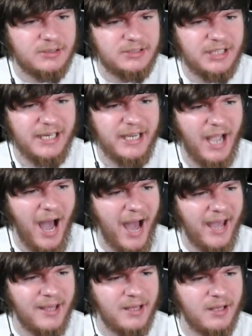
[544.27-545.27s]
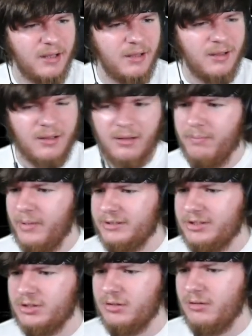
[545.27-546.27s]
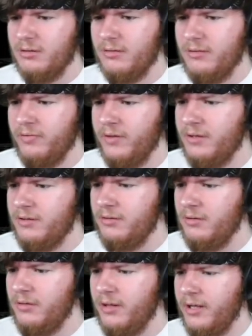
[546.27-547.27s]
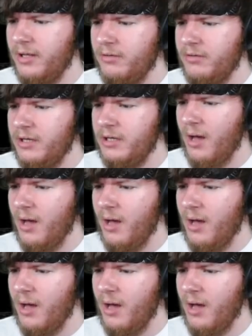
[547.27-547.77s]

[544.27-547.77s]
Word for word: T D I, bitch. The the the